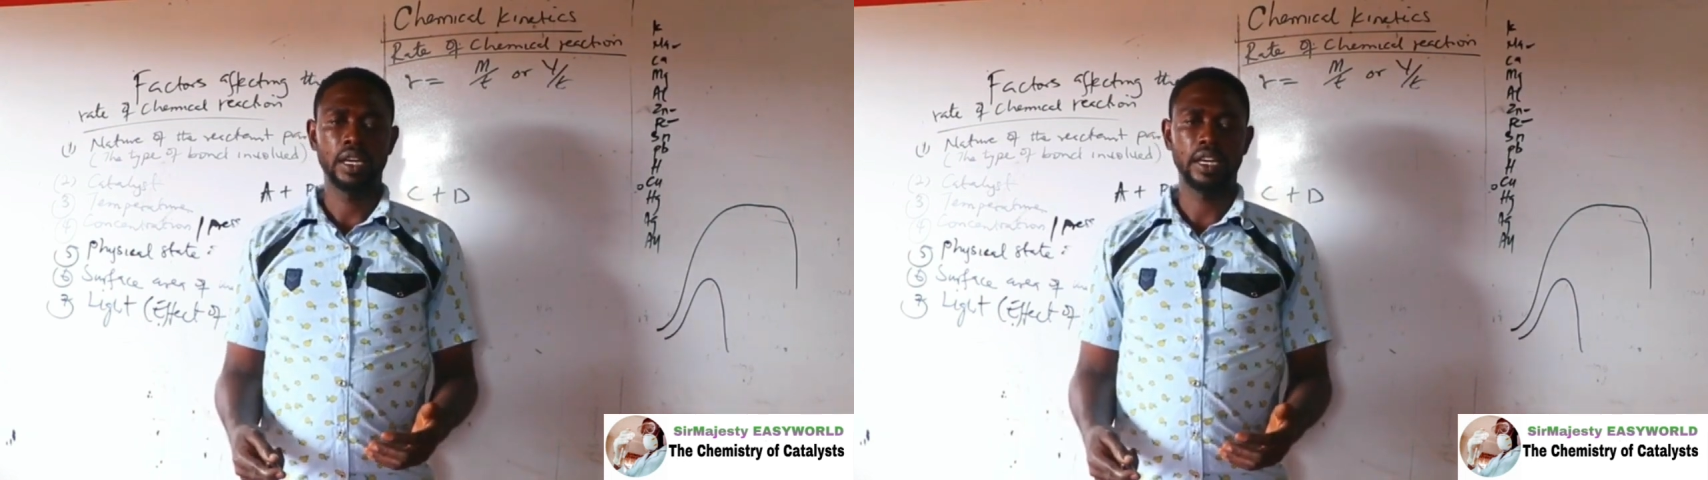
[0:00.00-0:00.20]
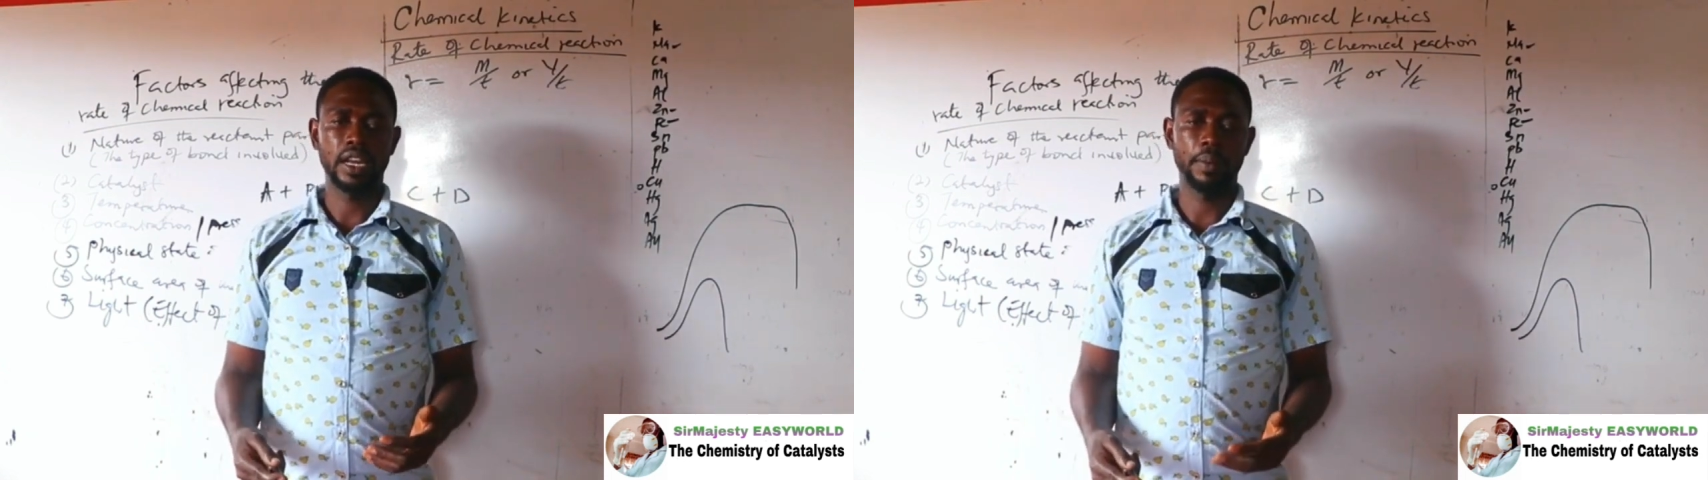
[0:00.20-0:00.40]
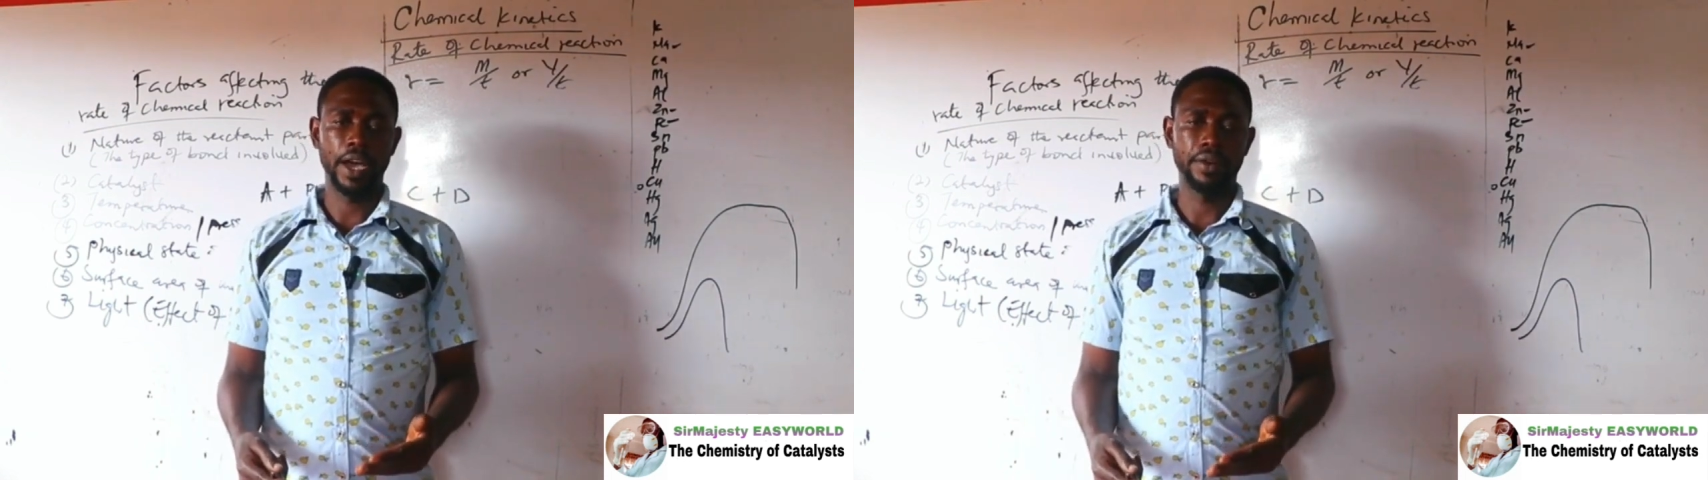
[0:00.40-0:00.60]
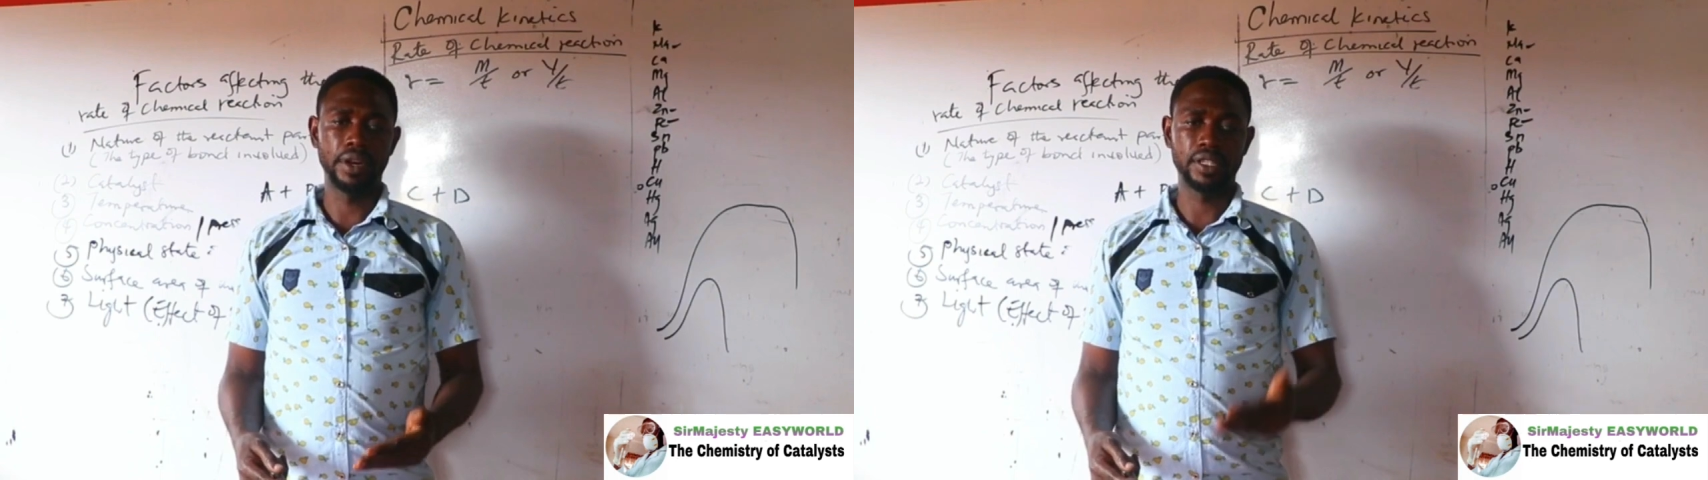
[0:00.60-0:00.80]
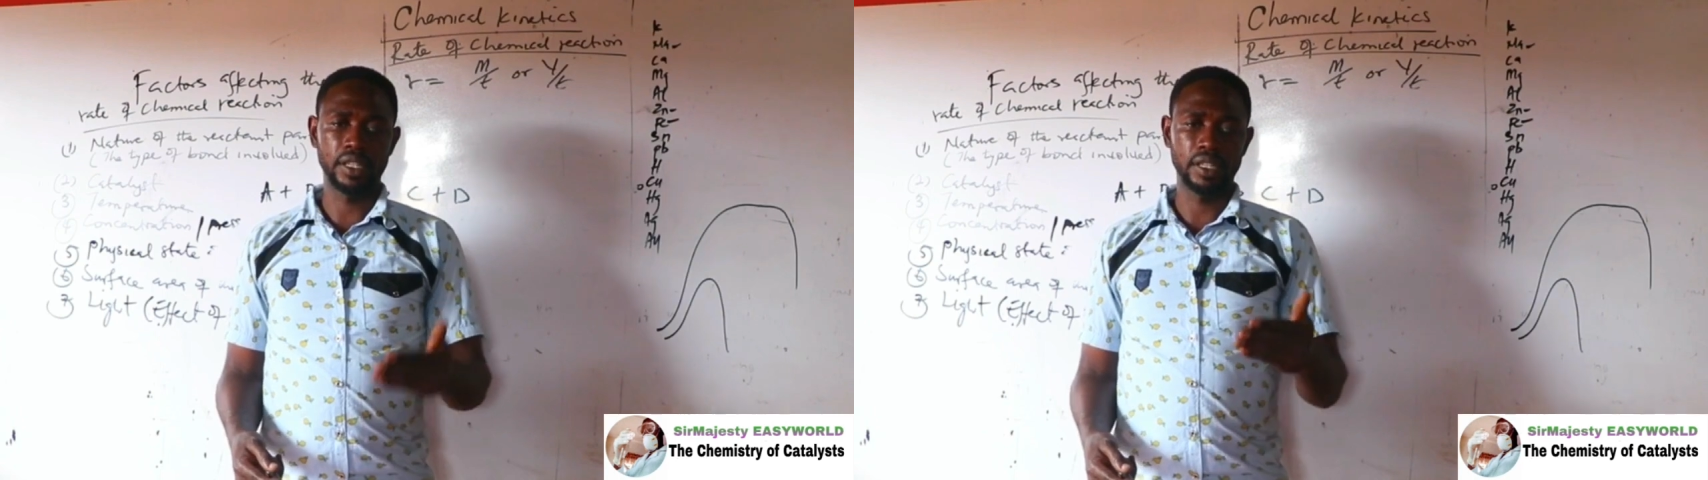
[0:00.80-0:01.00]
either by
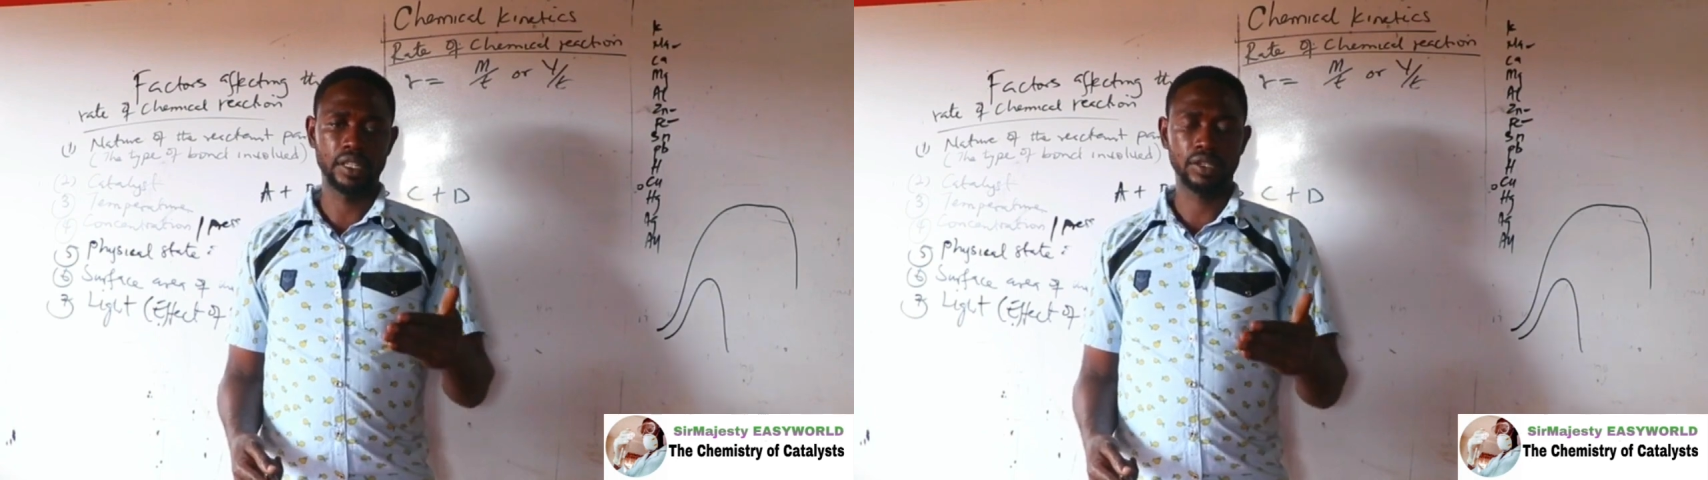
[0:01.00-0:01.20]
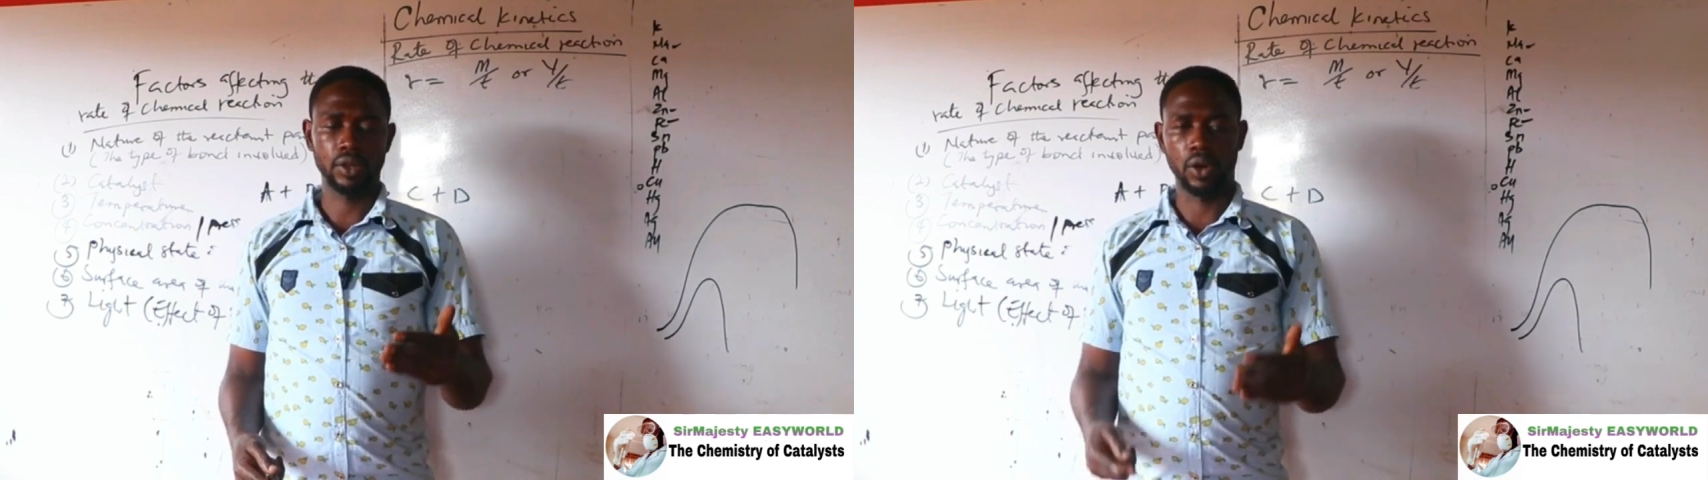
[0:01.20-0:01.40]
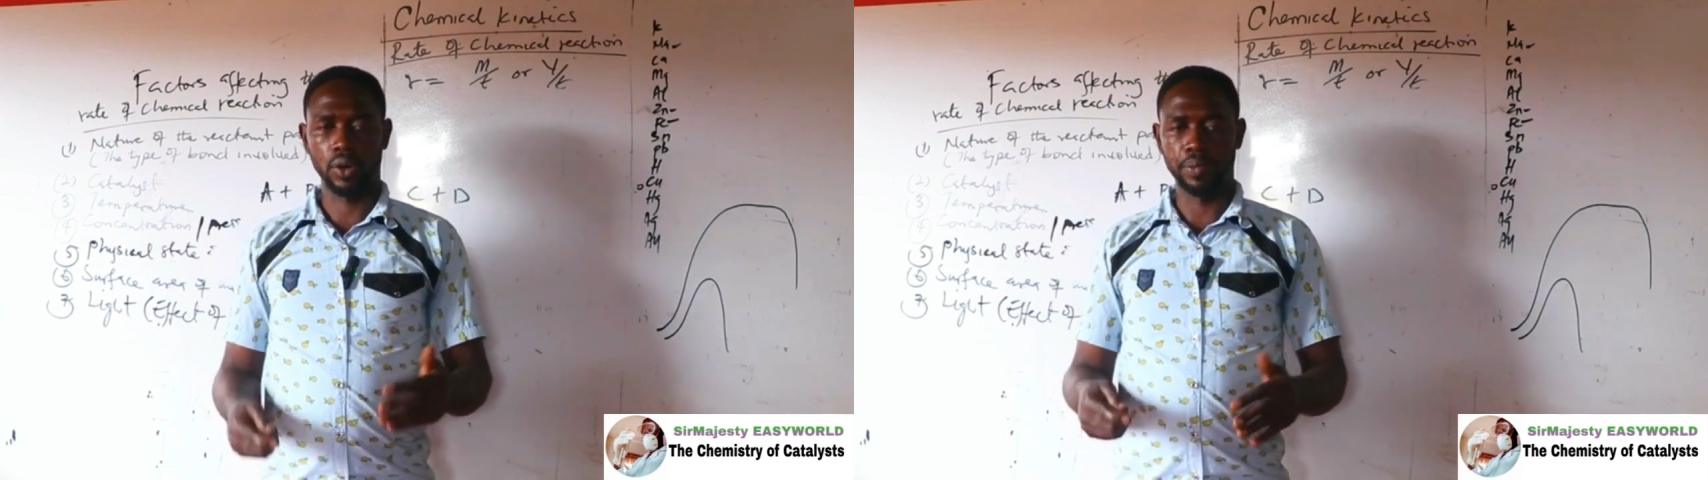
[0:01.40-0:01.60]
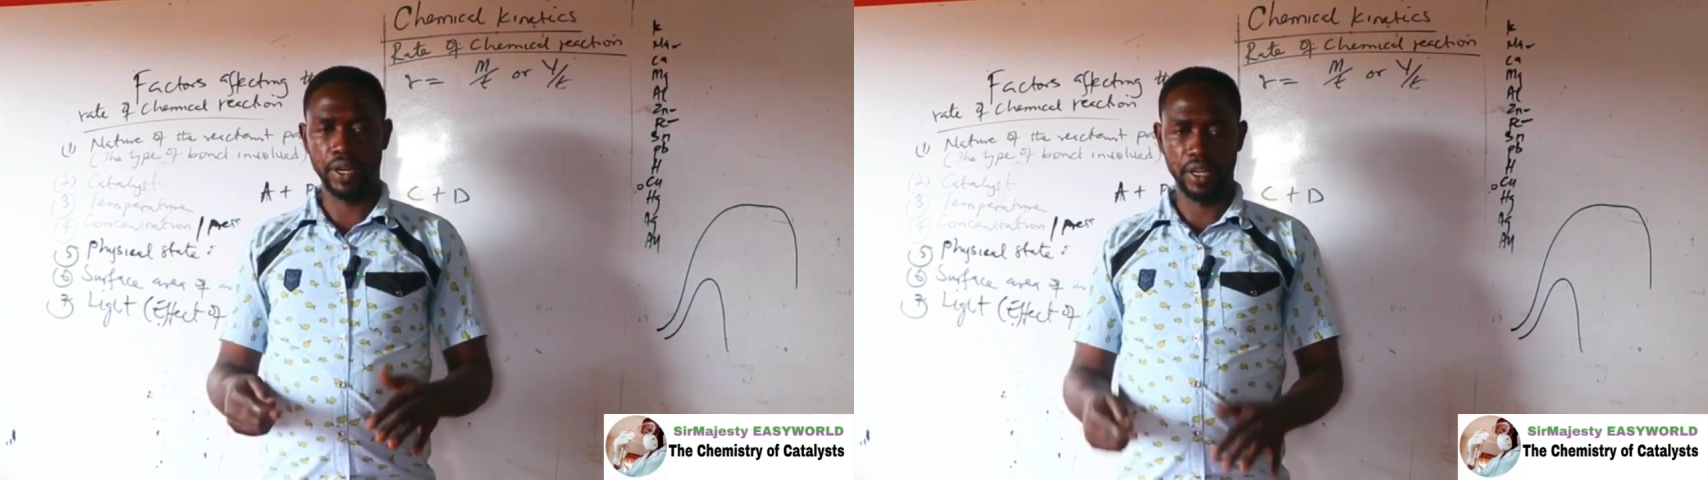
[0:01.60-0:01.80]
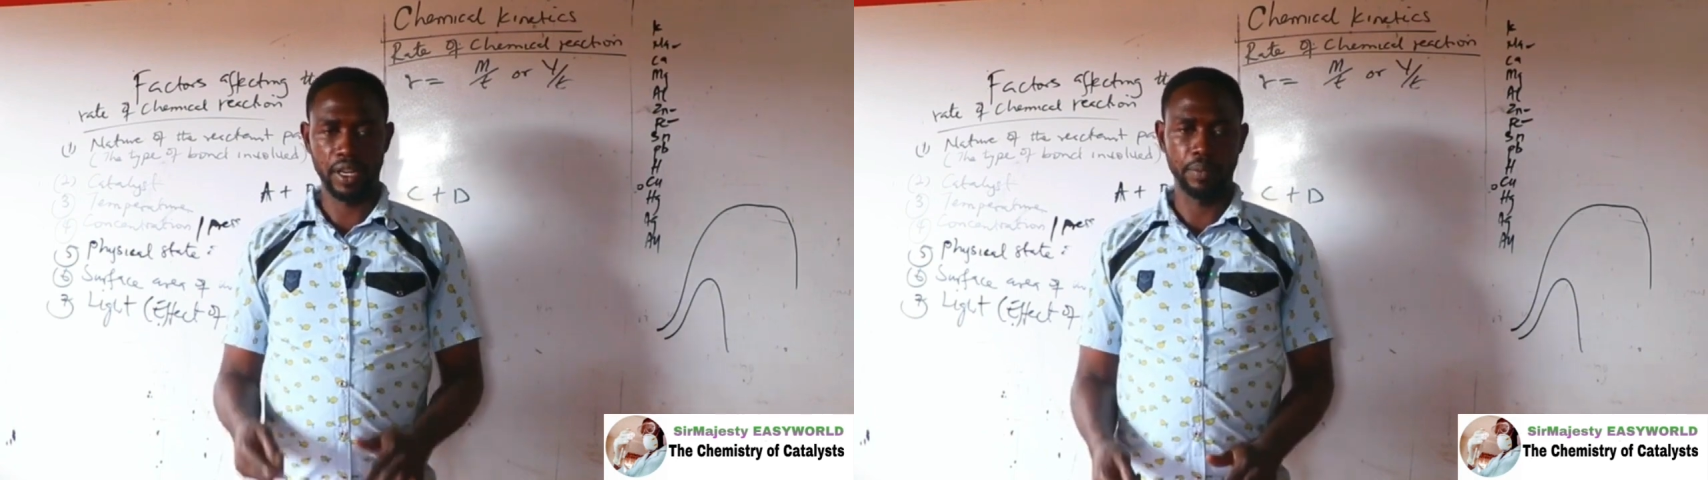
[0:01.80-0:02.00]
raising it or
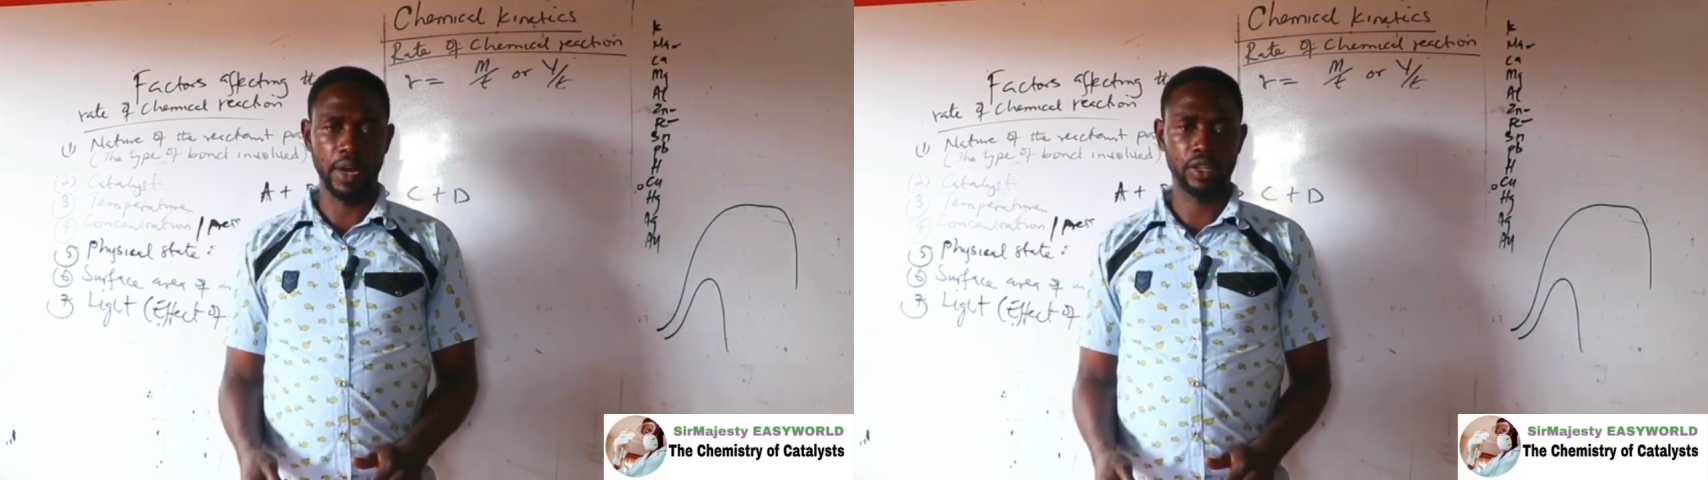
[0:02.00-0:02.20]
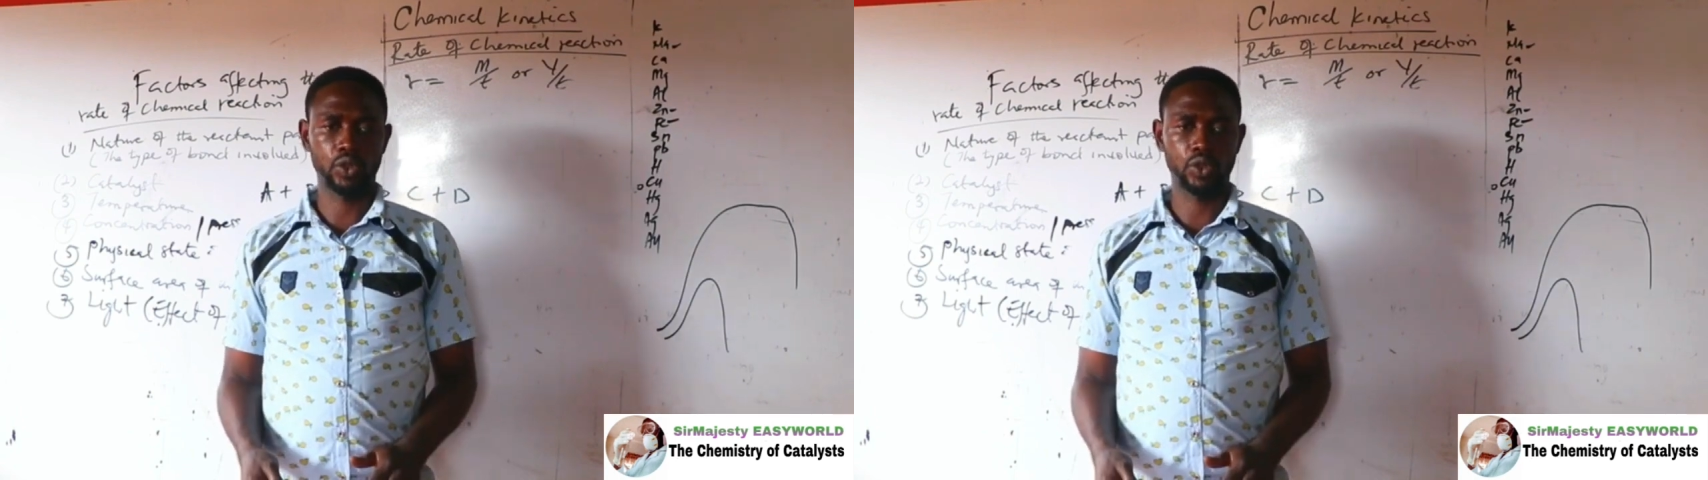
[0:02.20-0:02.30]
bringing it back.